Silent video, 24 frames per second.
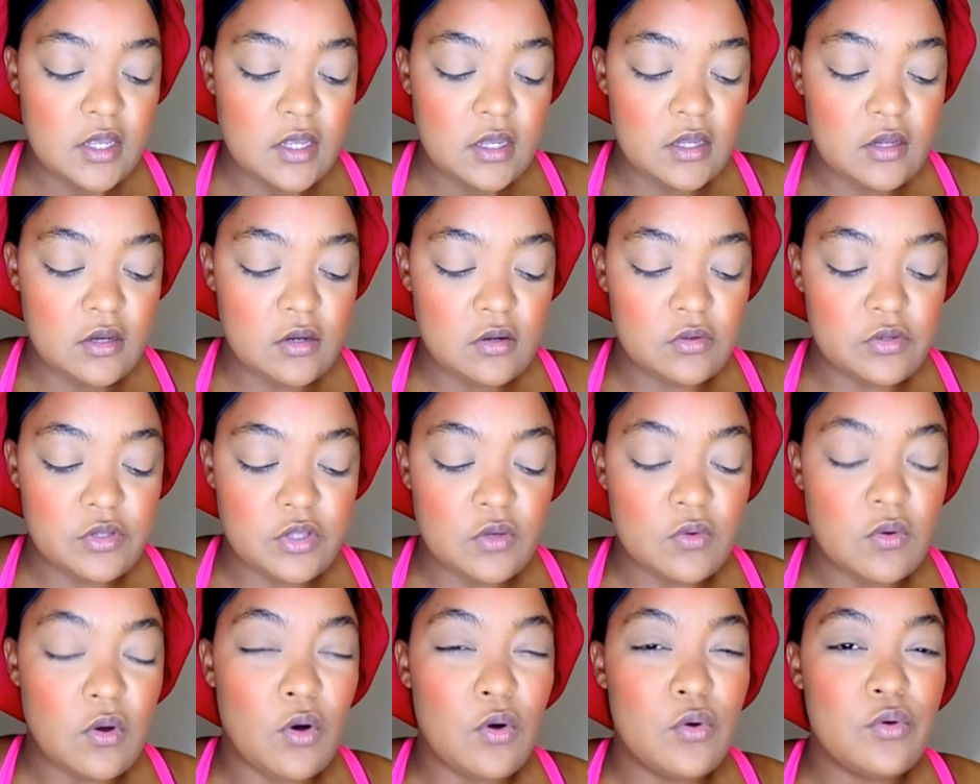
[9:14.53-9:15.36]
You know,
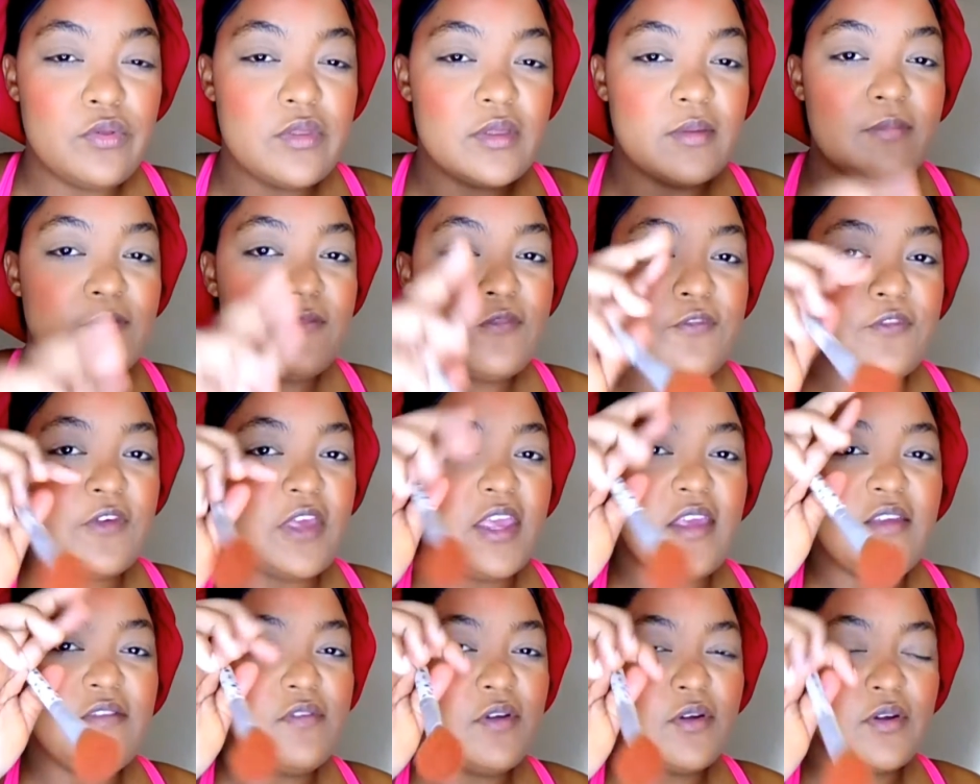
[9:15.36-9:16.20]
you owe them
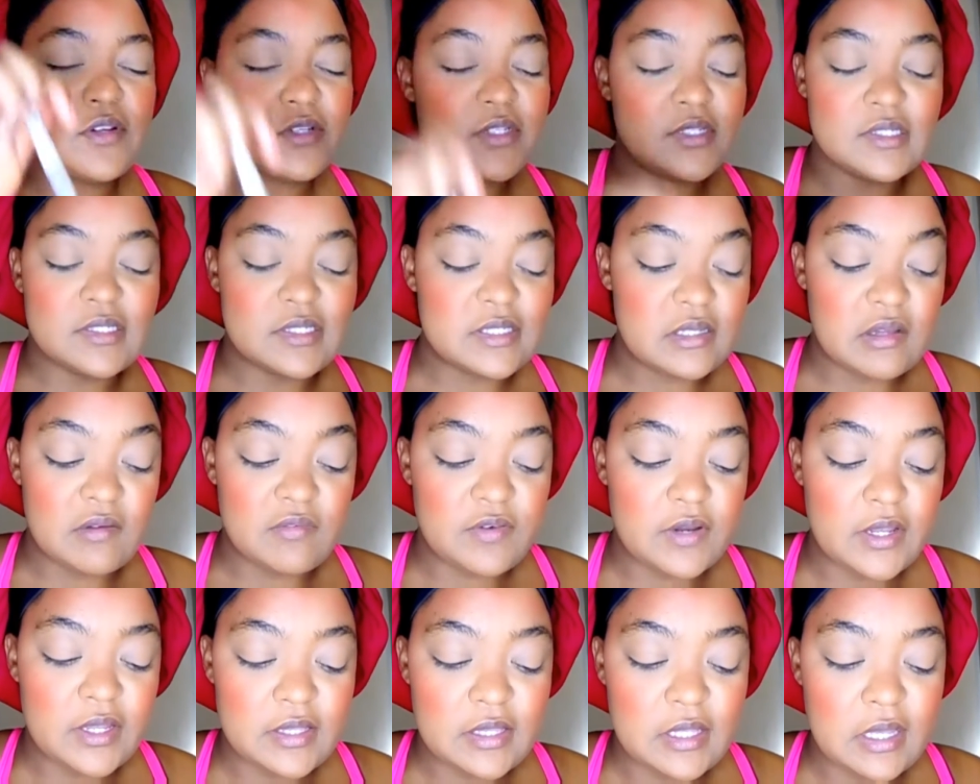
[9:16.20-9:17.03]
favors and stuff
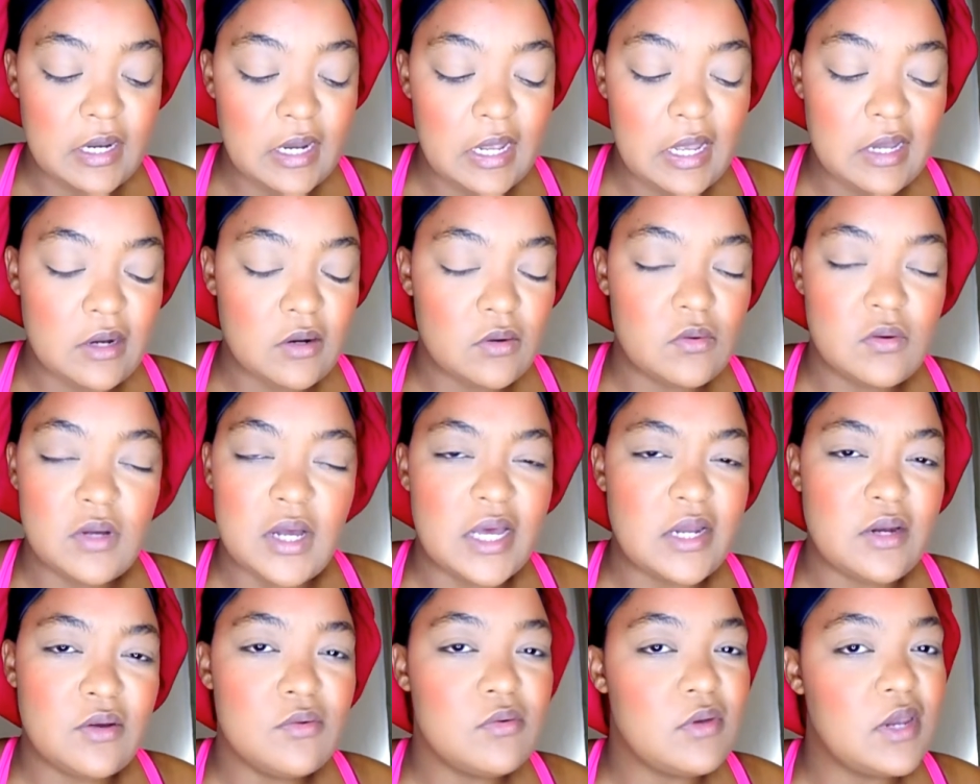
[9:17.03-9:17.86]
like that. I
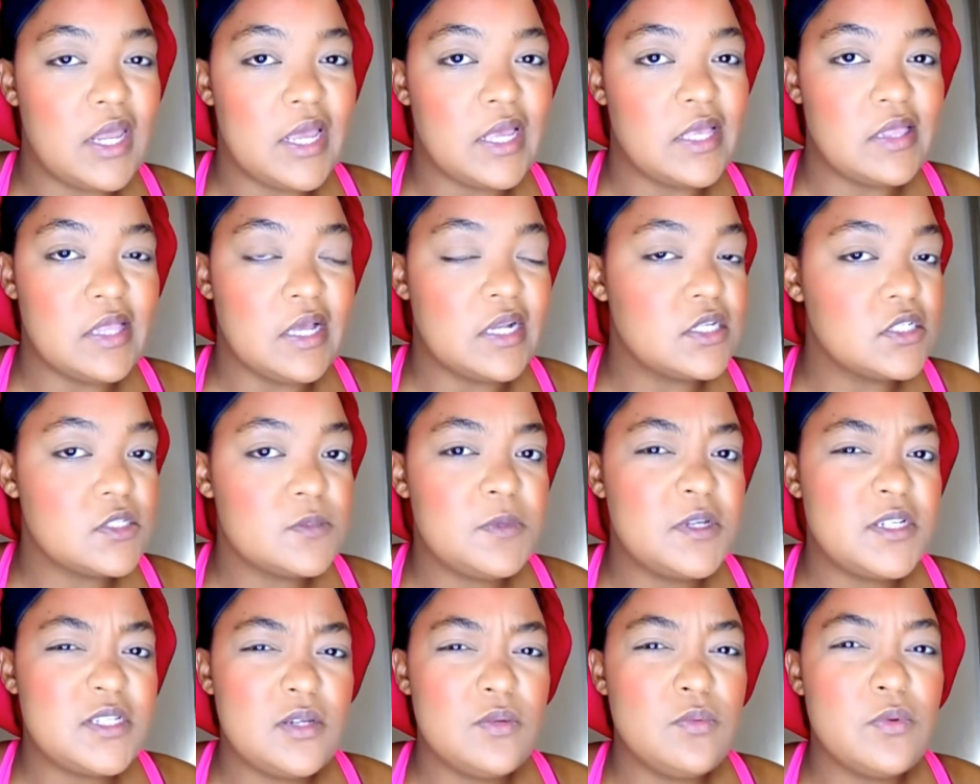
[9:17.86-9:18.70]
don't like that,
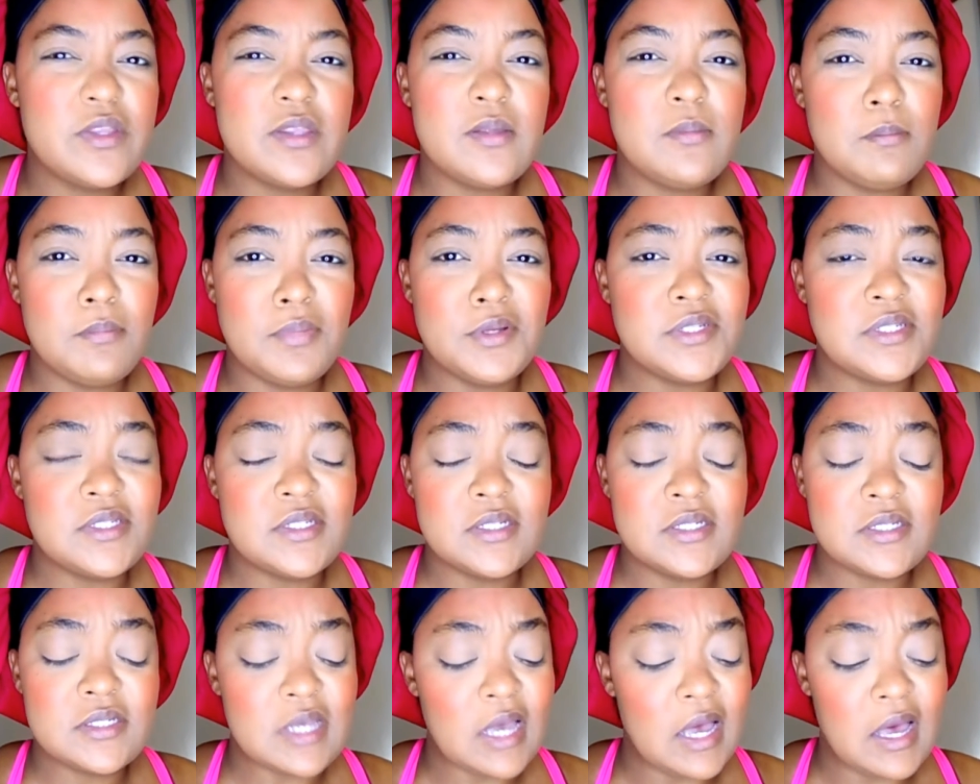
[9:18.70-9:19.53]
especially within
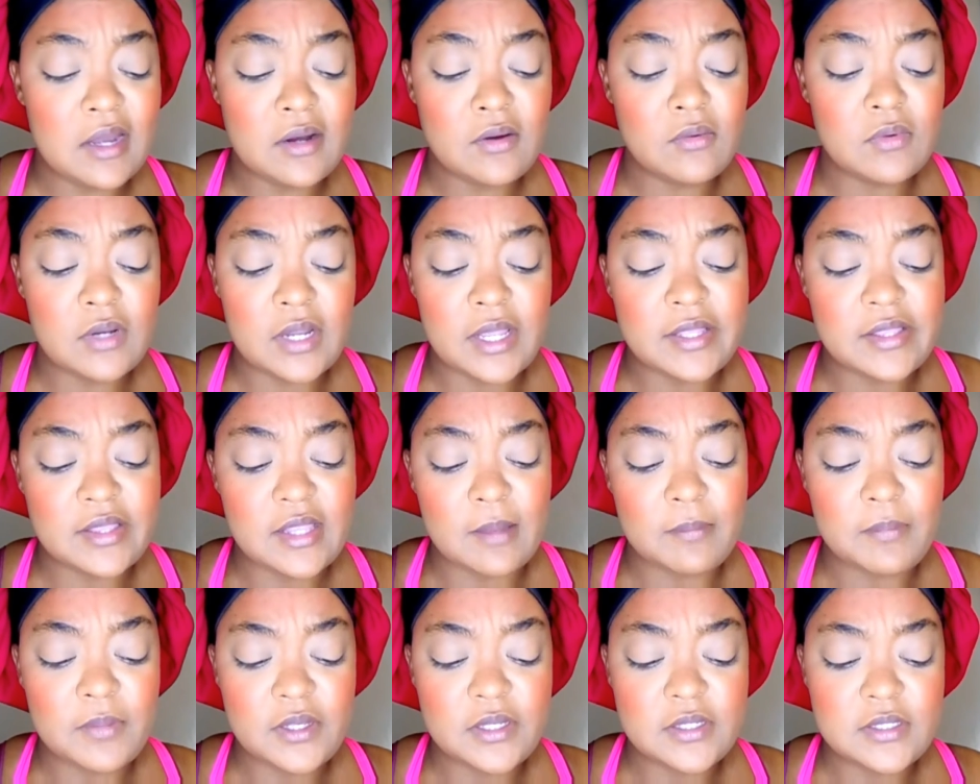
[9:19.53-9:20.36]
business. I don't like
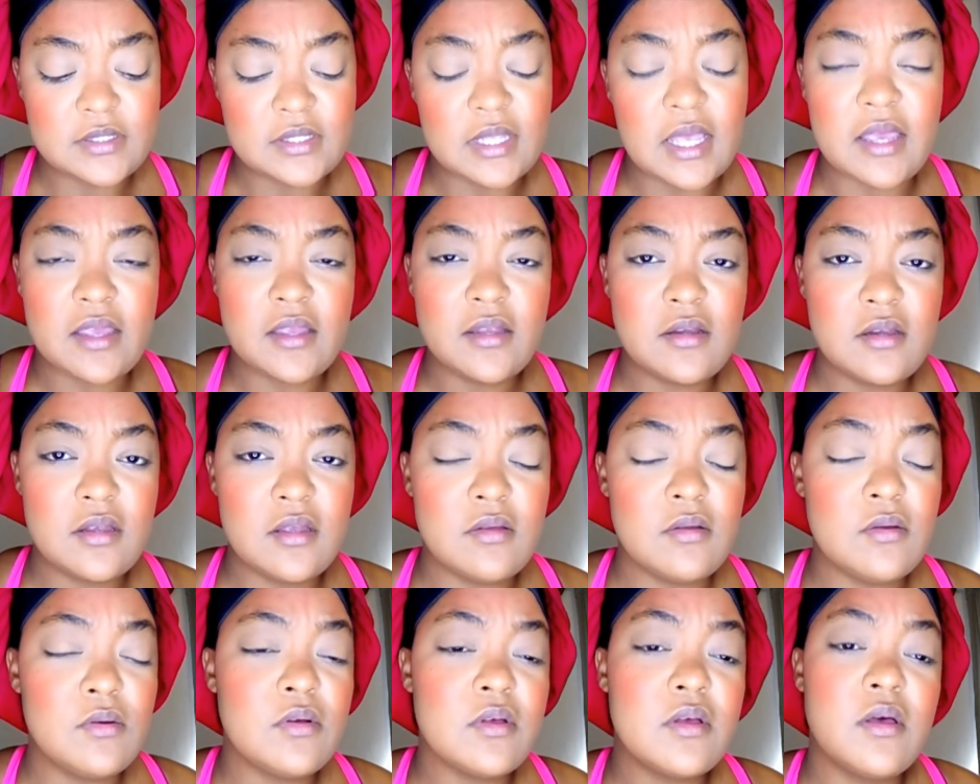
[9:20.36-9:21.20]
that, because that can
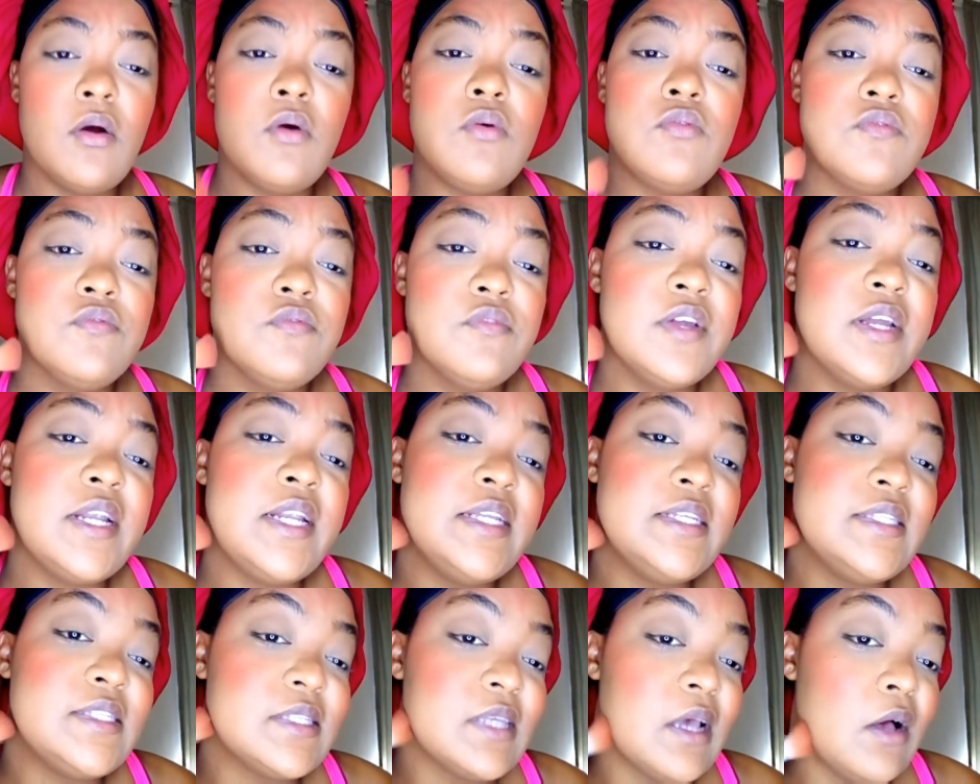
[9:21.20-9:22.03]
go really
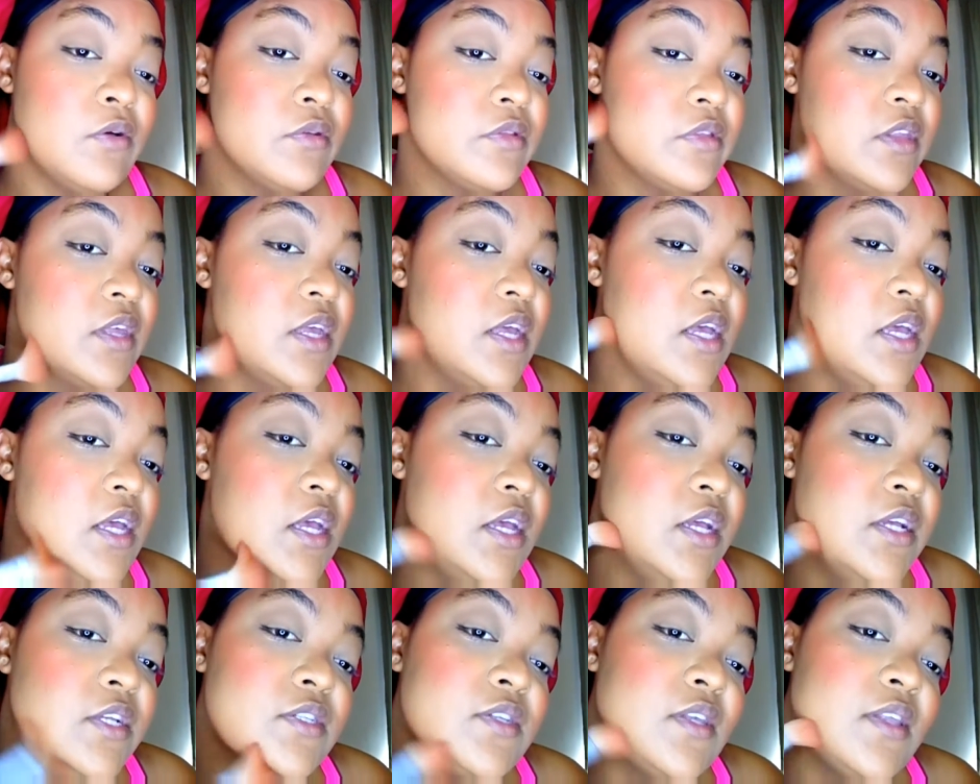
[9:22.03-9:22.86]
south.
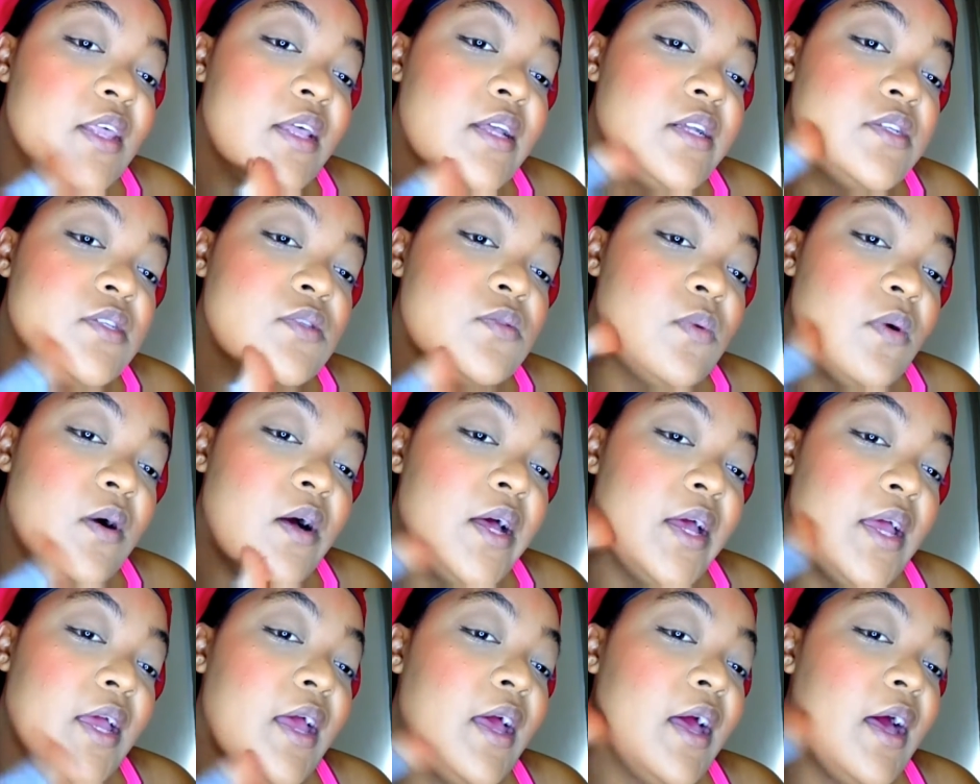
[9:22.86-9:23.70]
So that is
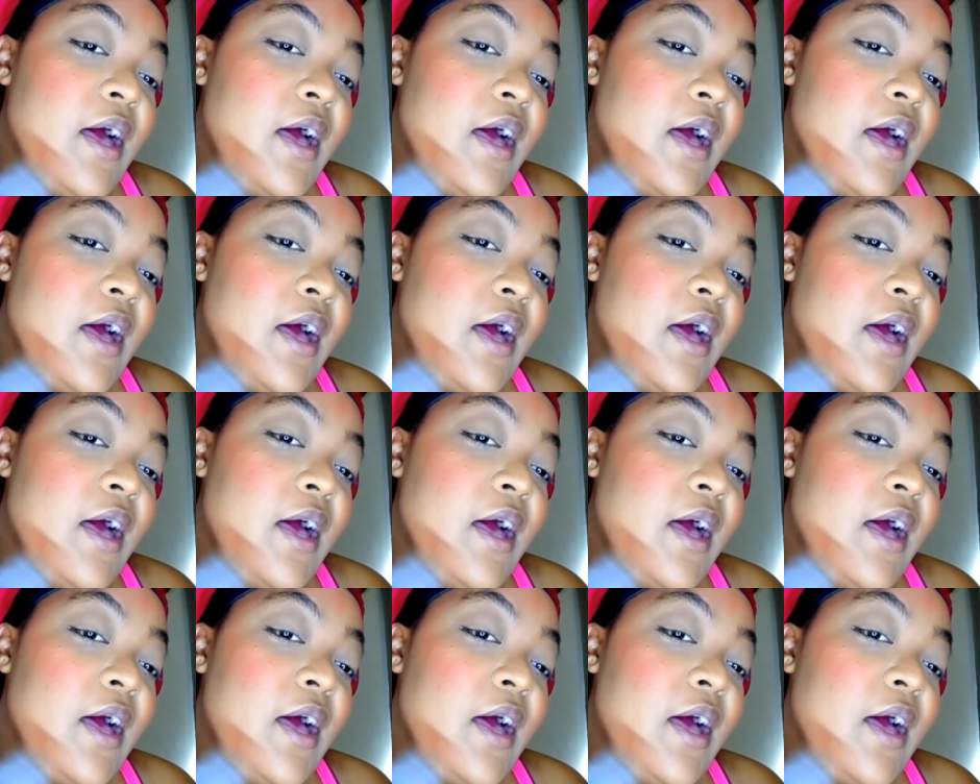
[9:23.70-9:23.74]
why